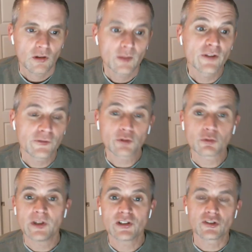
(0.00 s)
Well, I mean, the
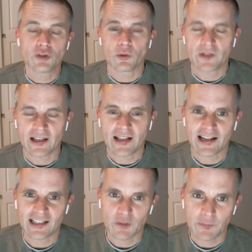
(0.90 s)
first would be just don't take an
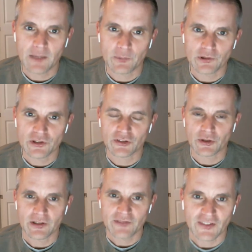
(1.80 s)
academic paper and just
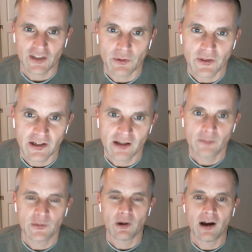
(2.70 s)
start investing with it.
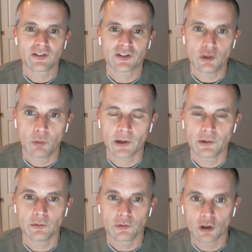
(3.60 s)
Um, you know, obviously you want
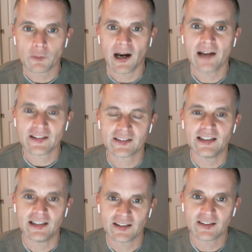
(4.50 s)
to look behind the
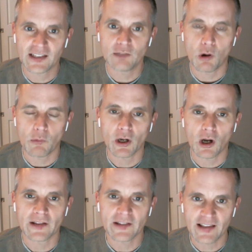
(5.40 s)
scenes and see what went
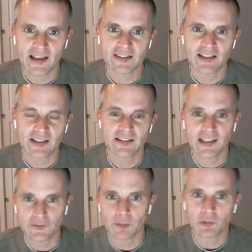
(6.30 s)
on in the testing and
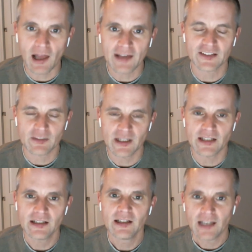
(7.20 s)
see if it applies to
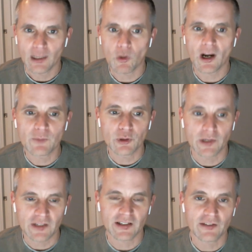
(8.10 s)
me and what I'm
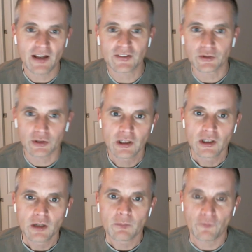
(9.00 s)
doing as an investor
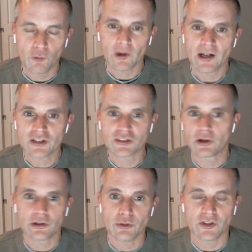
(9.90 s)
before I just
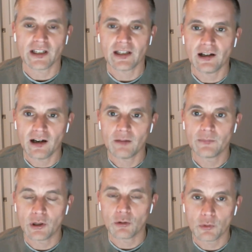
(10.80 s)
start using it.
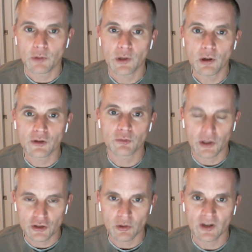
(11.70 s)
Um, you know, we, we always
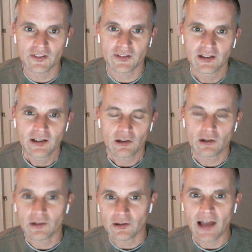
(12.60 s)
want to trust
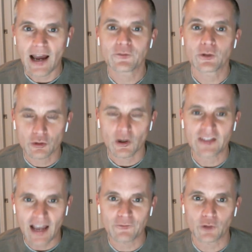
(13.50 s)
or after
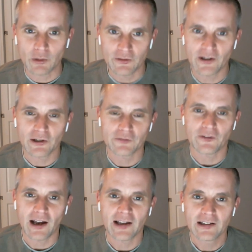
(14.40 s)
trust after we
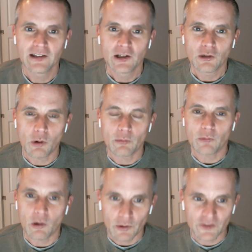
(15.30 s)
verify what,
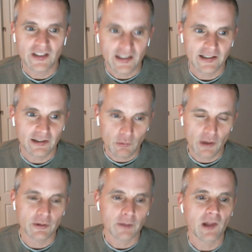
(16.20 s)
what we're seeing there and
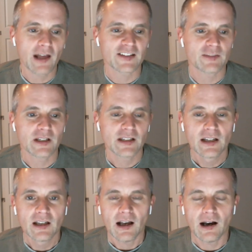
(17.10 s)
whether it applies to me.
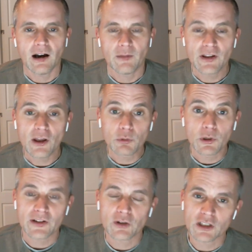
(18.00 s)
Um, and the other
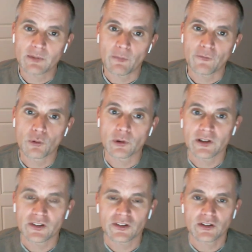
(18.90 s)
one that I talked about before
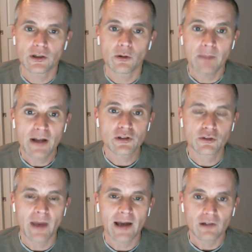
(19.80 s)
is, you know,
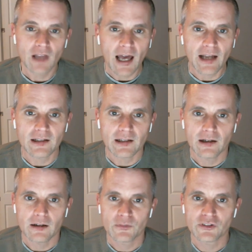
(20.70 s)
metrics matter a lot.
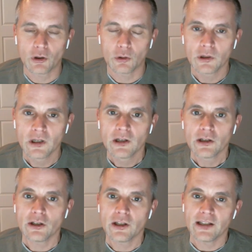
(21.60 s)
Um, so
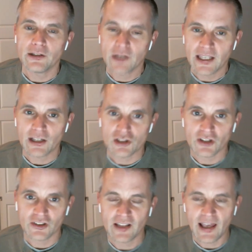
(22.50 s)
you can't
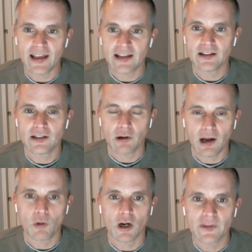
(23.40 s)
just say, you know,
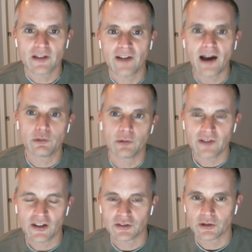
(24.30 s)
I want to be a value
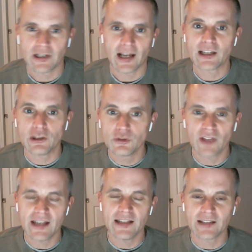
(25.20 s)
investor and I can use
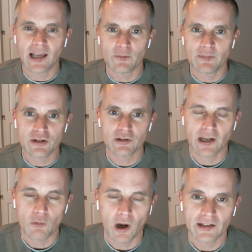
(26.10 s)
any type of metric
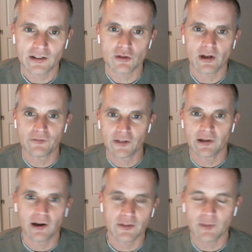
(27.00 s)
I want to try to
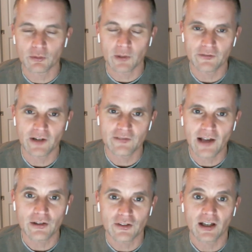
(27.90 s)
figure out the best way to find
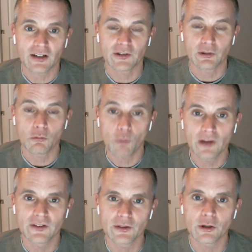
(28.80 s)
value stocks. There are
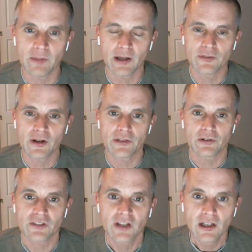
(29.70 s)
ones that are better than
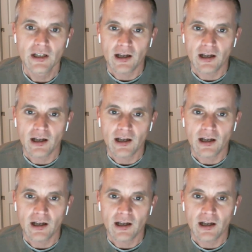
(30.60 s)
others.